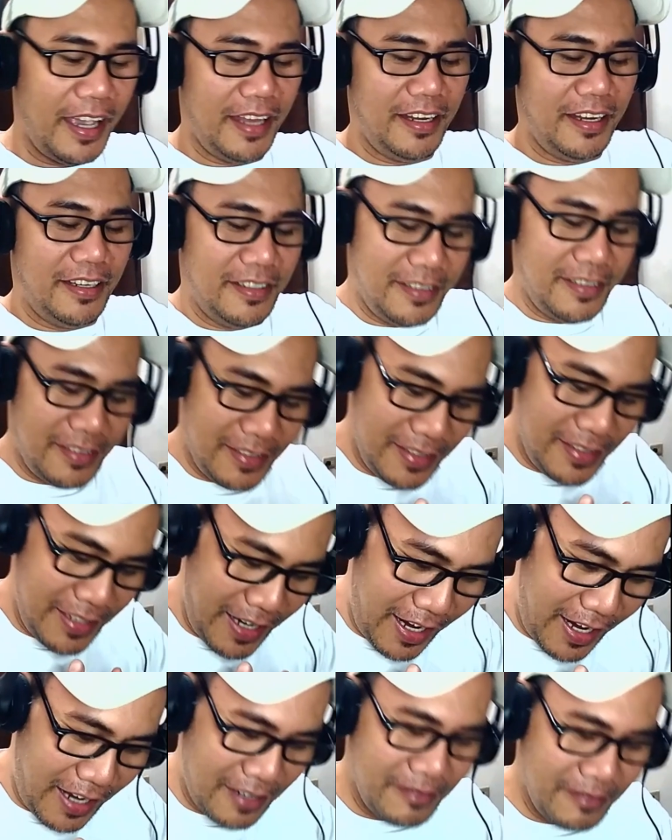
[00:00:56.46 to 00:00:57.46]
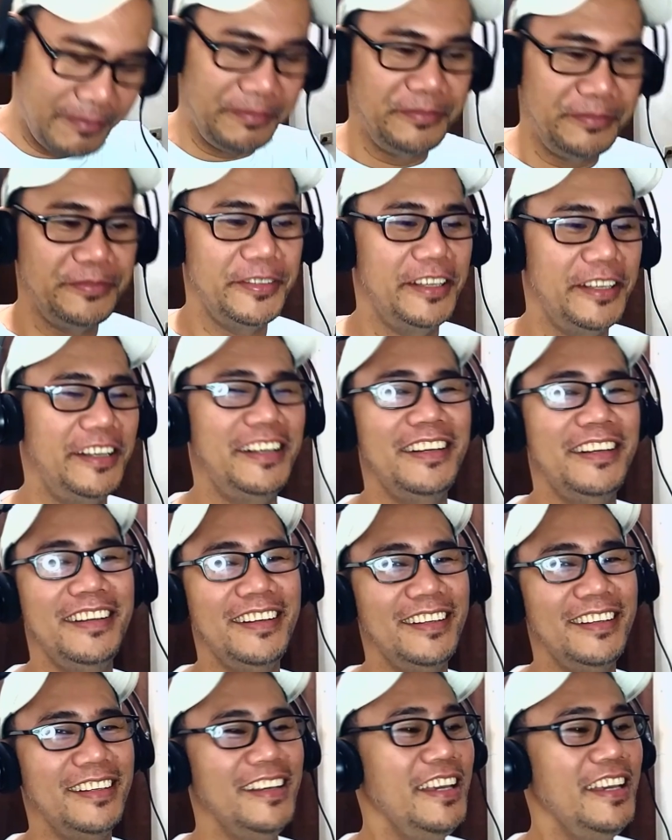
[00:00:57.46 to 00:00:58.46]
And it, yeah.
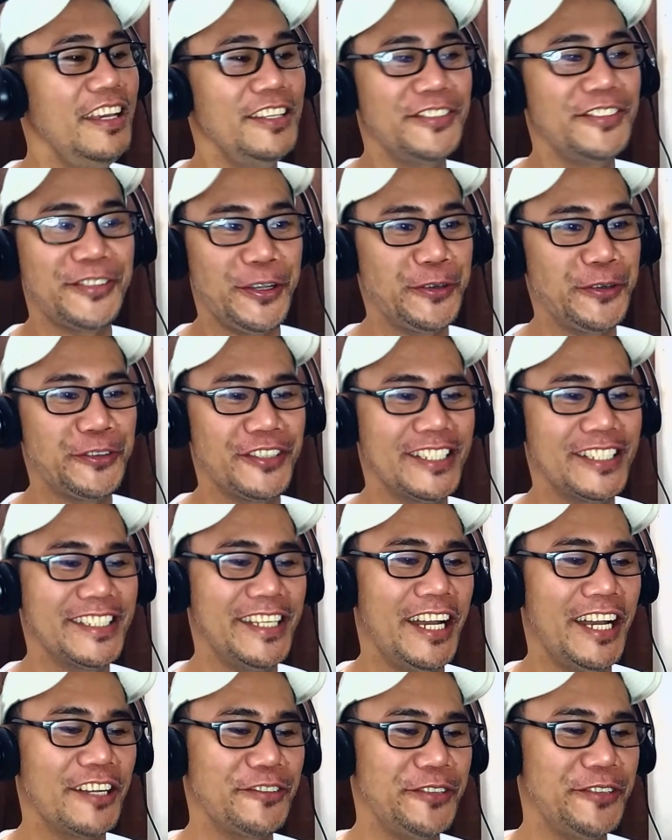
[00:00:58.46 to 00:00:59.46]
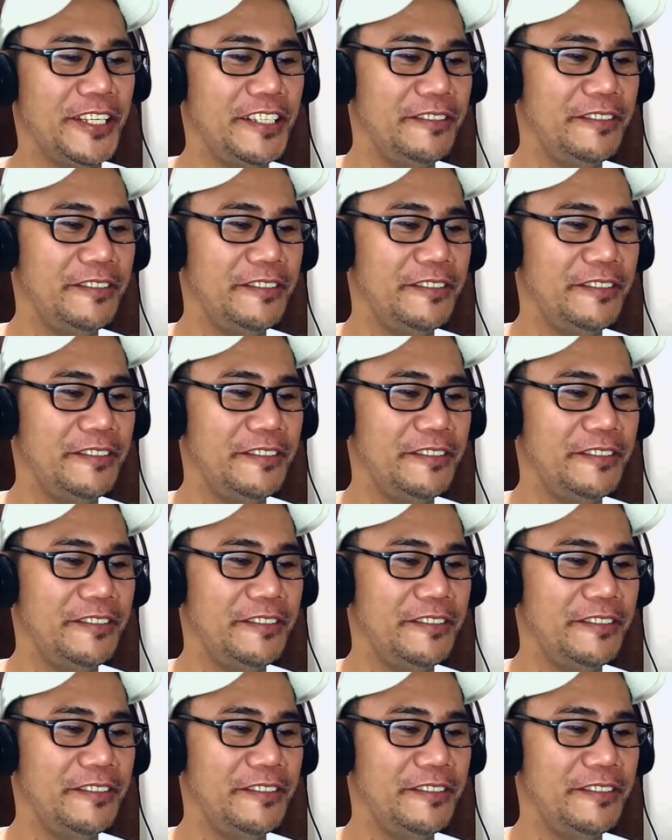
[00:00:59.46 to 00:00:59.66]
So Christian out.